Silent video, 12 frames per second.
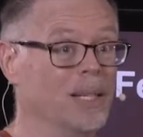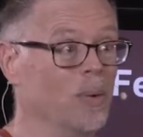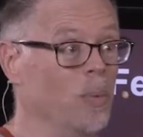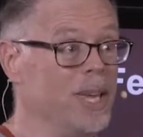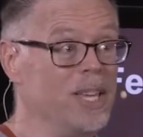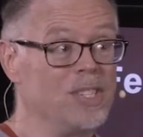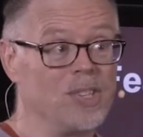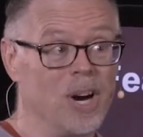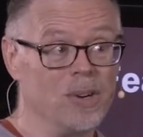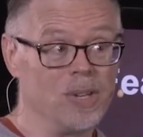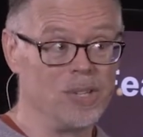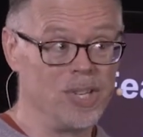we
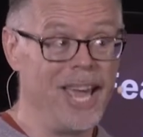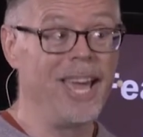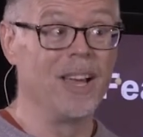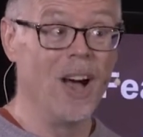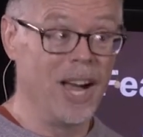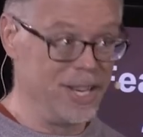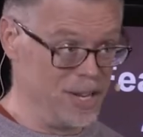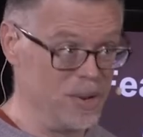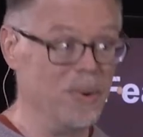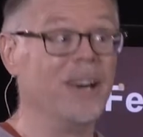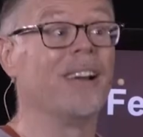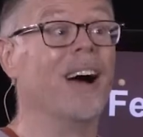start to say, God,
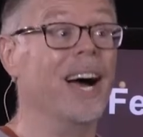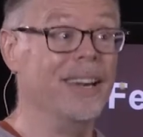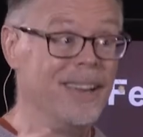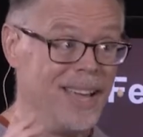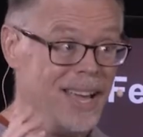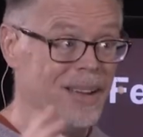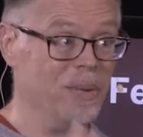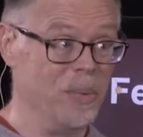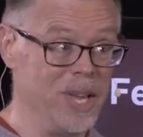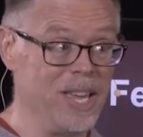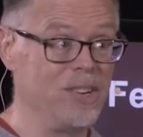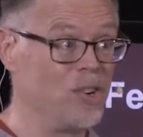you are God.
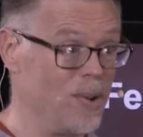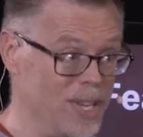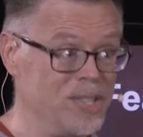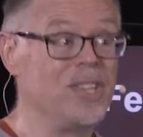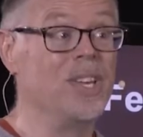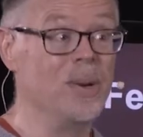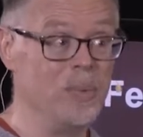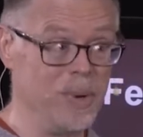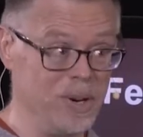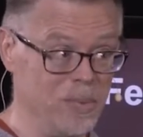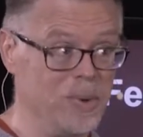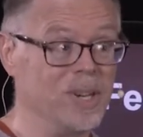We trust you.
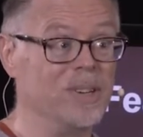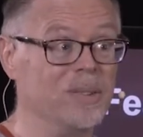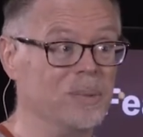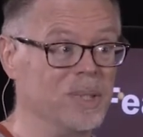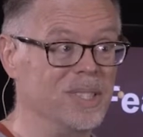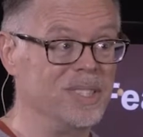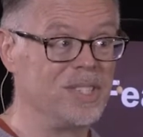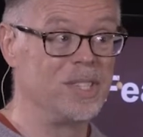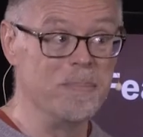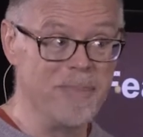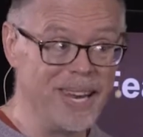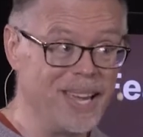We're
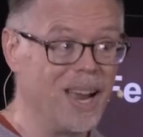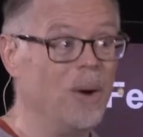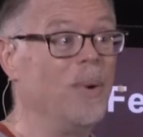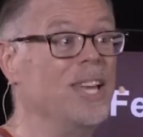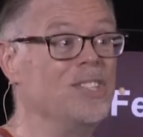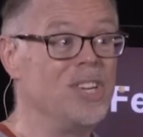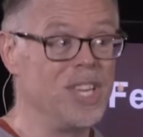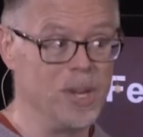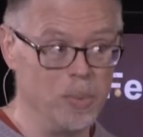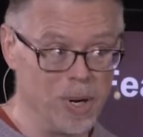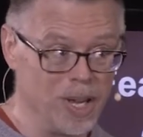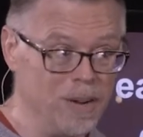submitting our ways to
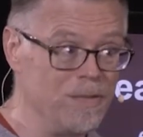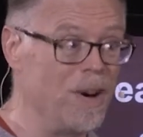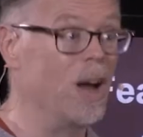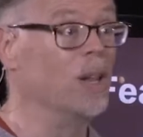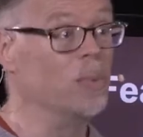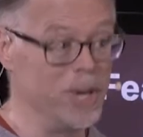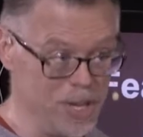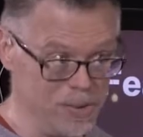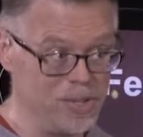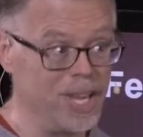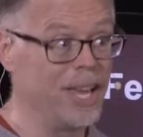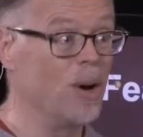you. We're going to follow. When
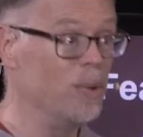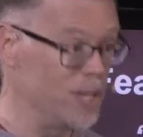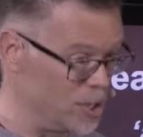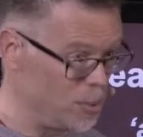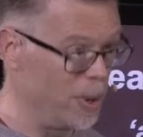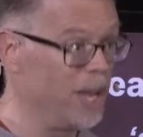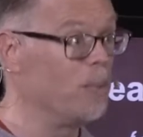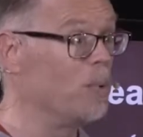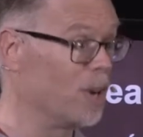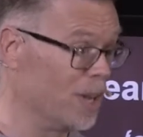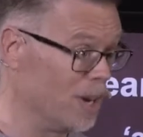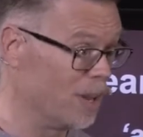you say go this way,
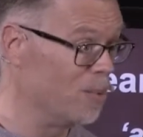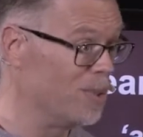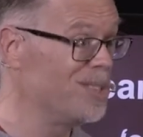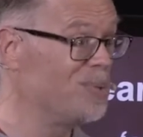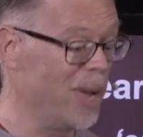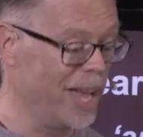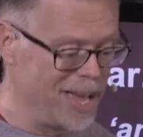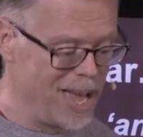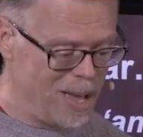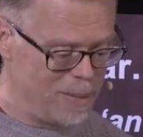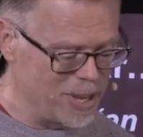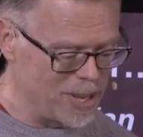we're going to go this way,
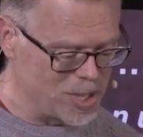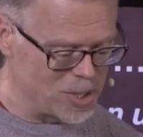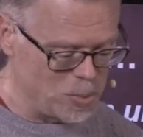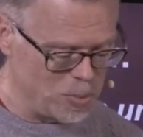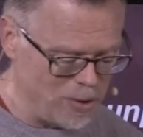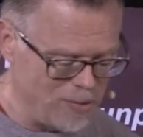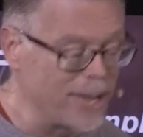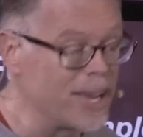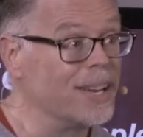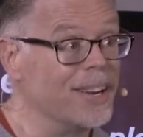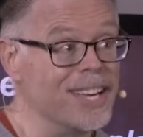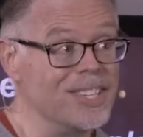because we
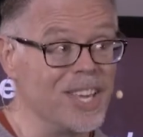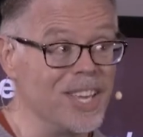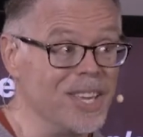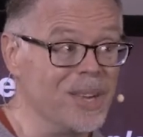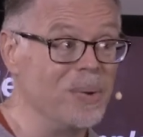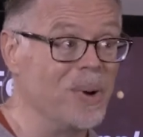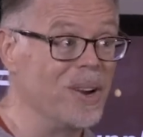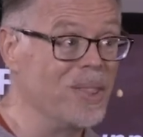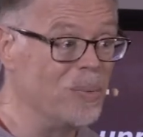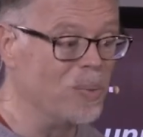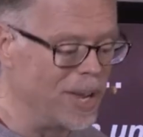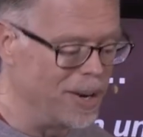recognize that you are
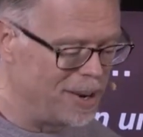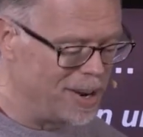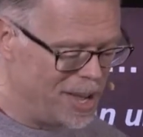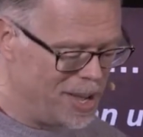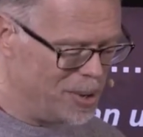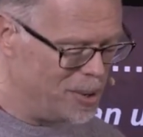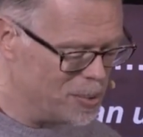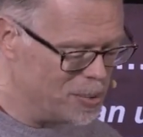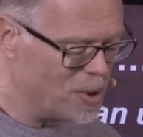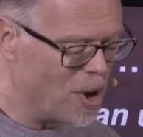the one who